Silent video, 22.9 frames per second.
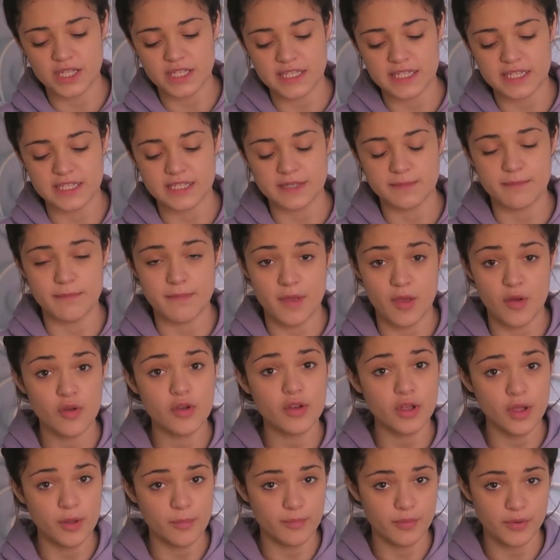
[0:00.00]
This is
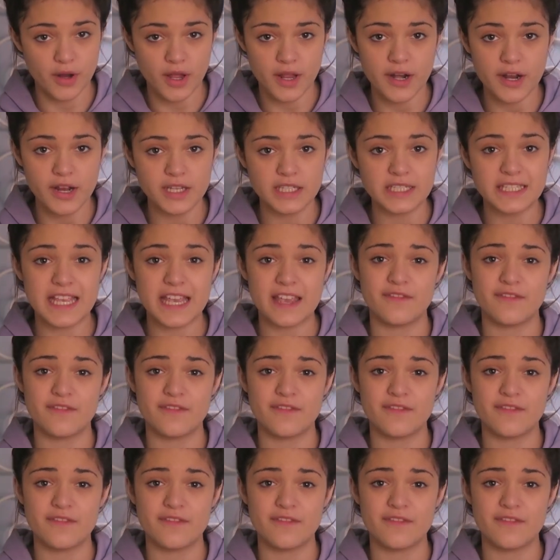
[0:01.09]
Milk Products.